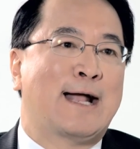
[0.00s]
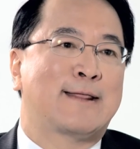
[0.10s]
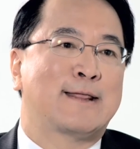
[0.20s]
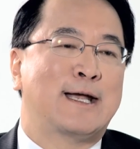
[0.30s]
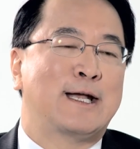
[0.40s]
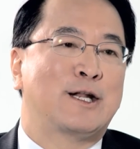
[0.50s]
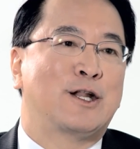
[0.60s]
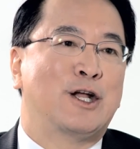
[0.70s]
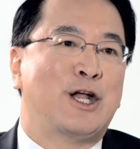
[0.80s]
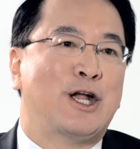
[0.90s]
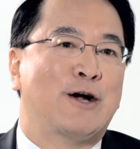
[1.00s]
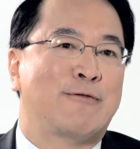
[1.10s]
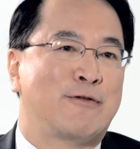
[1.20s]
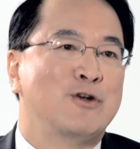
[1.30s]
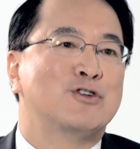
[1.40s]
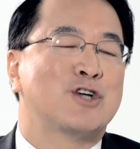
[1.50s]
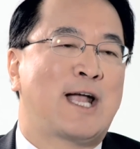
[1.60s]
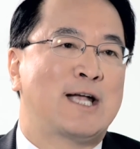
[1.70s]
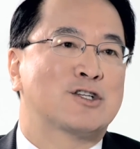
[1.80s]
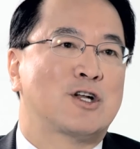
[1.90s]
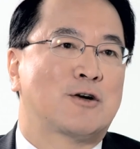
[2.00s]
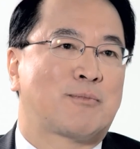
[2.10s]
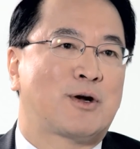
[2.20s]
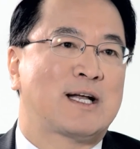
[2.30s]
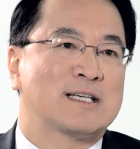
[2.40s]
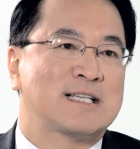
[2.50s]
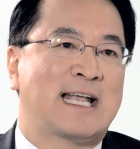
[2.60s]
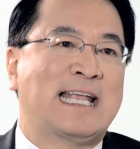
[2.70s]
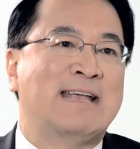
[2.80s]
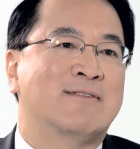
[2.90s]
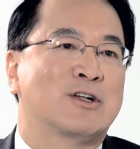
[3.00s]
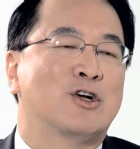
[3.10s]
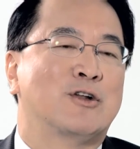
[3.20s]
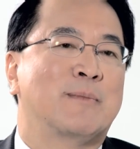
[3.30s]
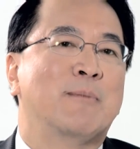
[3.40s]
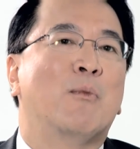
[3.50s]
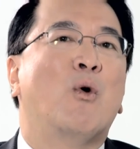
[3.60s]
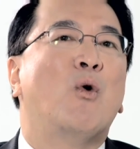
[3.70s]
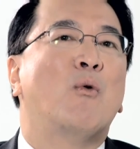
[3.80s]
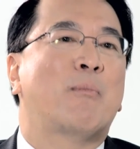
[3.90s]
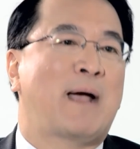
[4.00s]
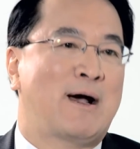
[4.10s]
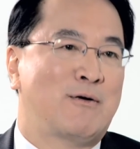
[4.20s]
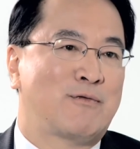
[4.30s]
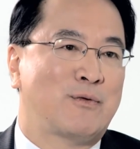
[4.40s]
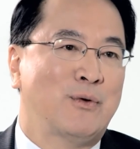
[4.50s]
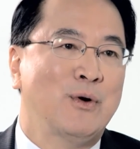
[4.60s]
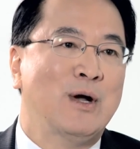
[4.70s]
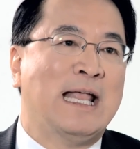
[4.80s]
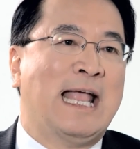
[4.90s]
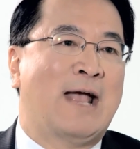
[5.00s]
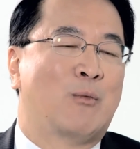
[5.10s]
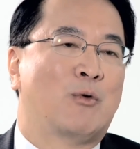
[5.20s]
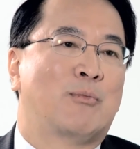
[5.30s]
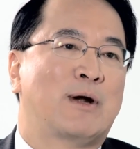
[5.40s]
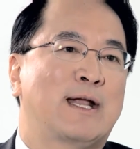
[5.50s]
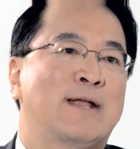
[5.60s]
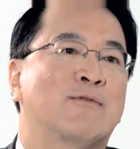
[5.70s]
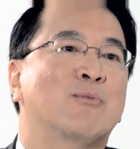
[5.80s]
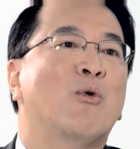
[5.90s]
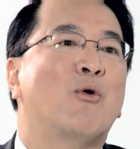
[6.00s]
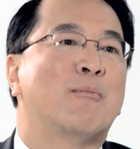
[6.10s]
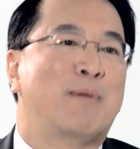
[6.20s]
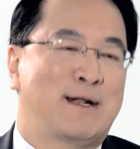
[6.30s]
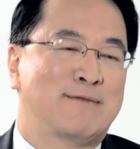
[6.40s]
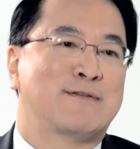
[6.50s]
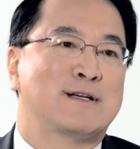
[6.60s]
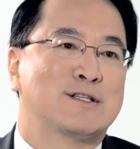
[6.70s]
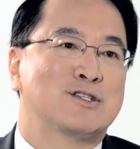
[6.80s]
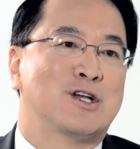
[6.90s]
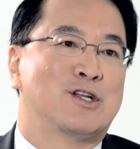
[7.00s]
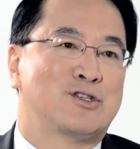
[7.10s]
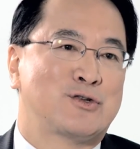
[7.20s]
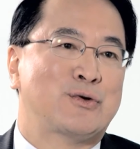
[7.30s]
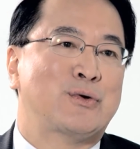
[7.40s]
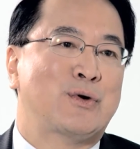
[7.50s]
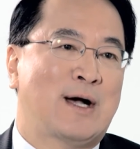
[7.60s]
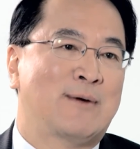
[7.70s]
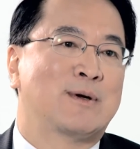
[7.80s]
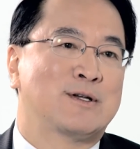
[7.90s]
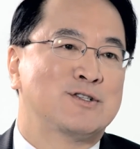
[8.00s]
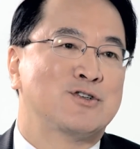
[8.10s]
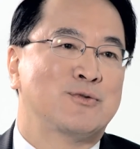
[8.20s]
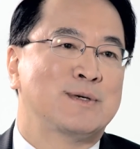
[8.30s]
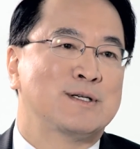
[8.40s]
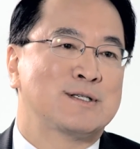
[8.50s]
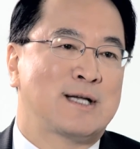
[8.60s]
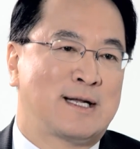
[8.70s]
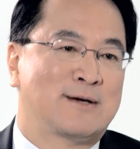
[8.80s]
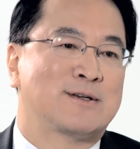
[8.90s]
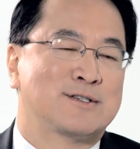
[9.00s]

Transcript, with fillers: I think the uh, future ageLOC products are even going to be more powerful and will bring even more benefits to our consumers and our